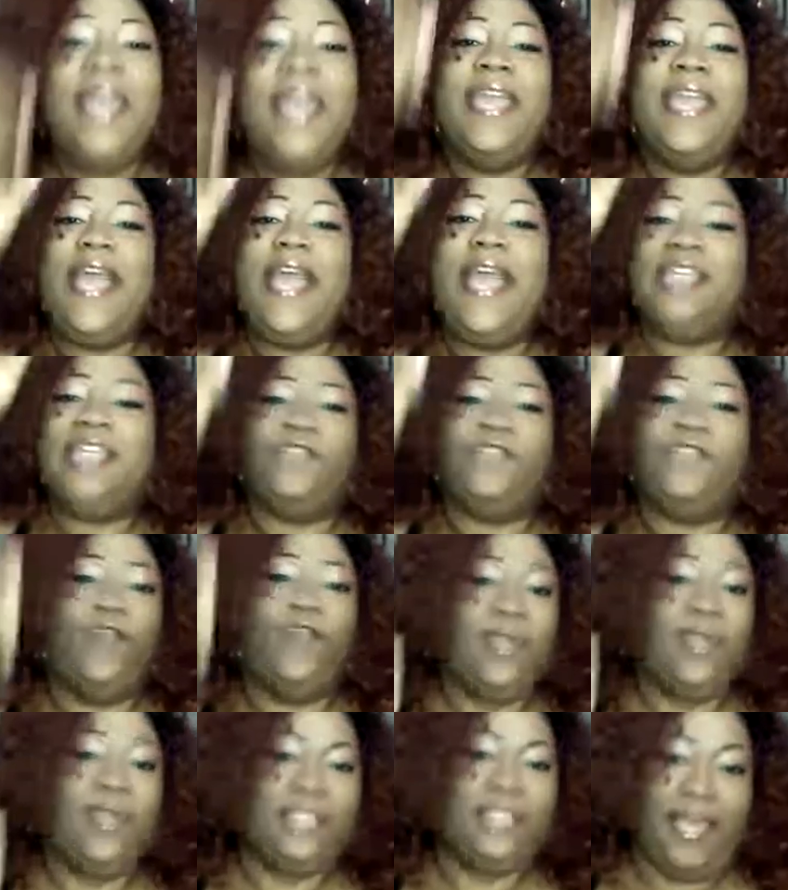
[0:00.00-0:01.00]
He has a
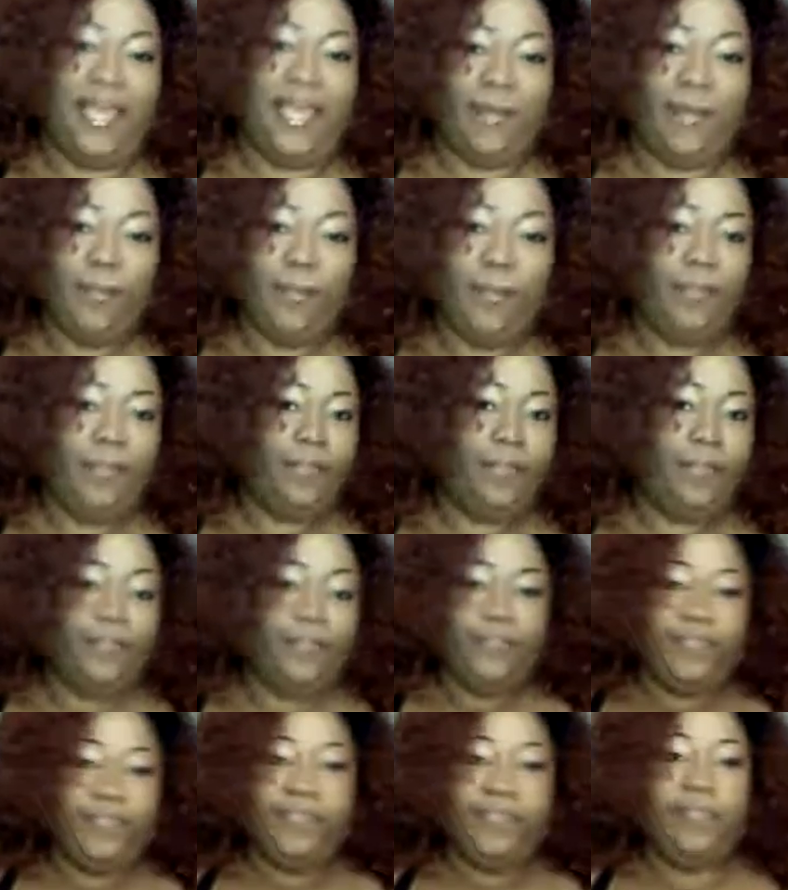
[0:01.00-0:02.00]
forte.
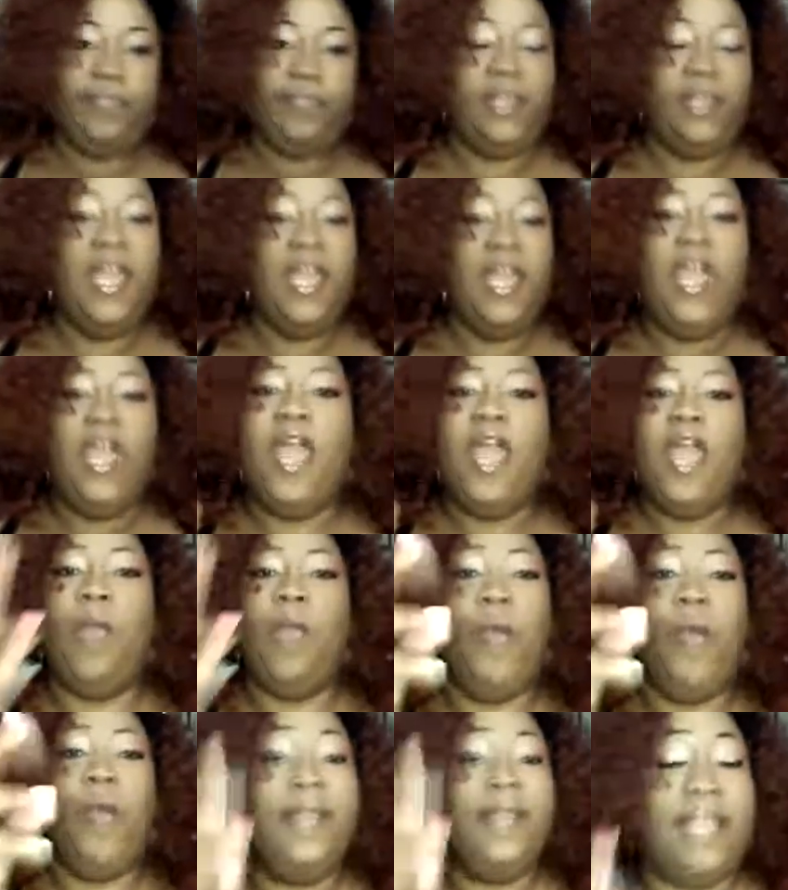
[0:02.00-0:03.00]

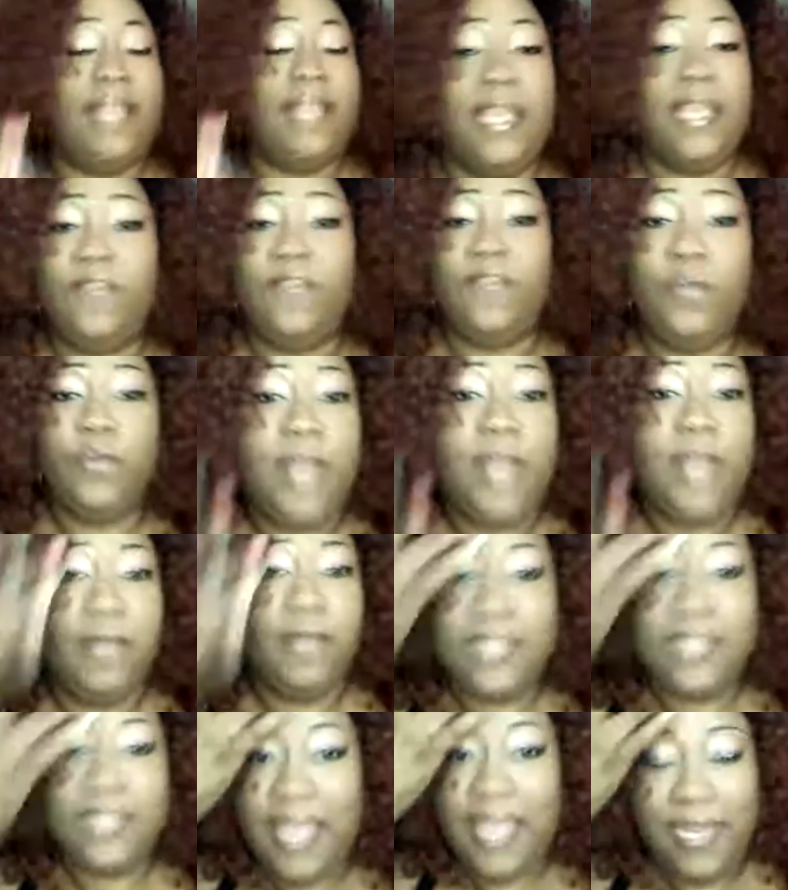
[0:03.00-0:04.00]
And one thing, if you
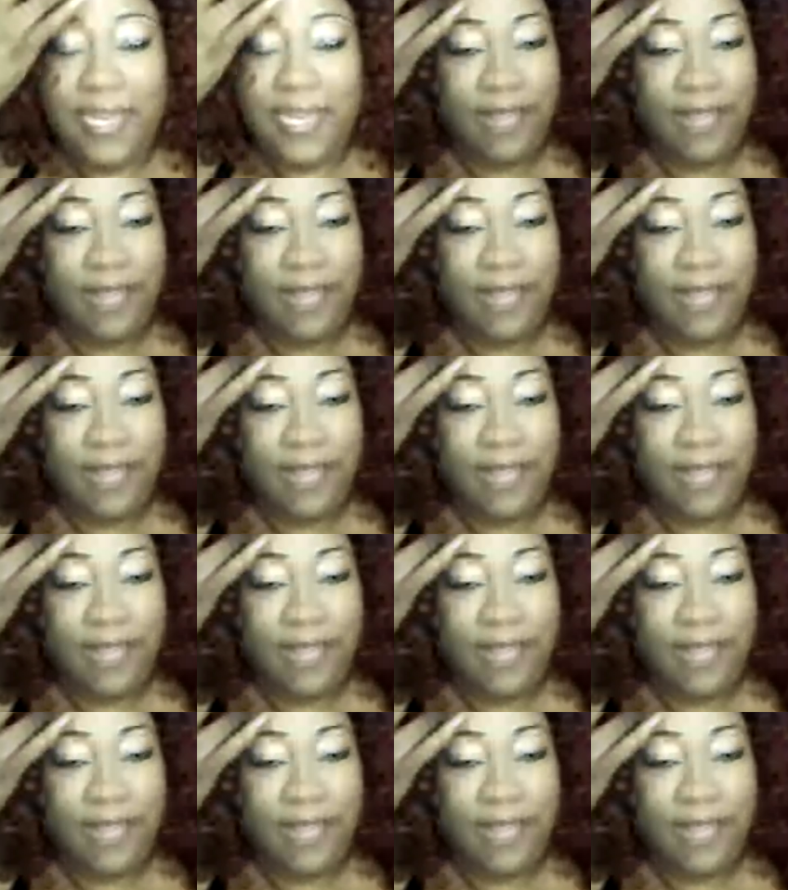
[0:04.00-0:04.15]
never said